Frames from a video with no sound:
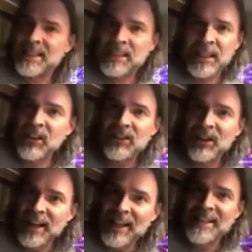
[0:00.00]
Guilt or
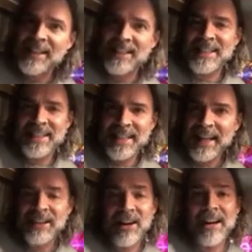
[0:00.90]
innocence is
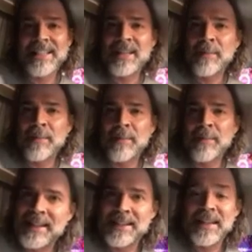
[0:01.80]
secondary. It's a
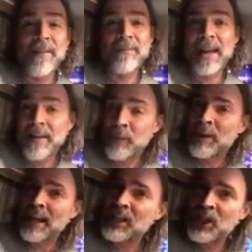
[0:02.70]
business. When
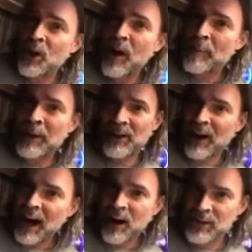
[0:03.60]
they show up at your
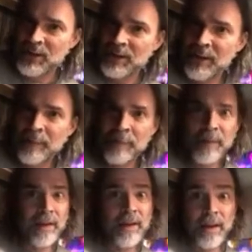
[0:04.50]
house,
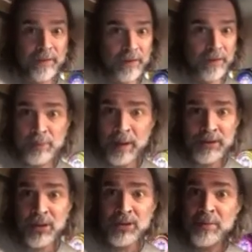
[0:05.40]
if your spouse
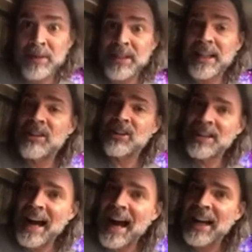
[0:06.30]
goes missing, they're
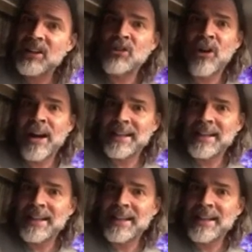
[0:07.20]
not trying to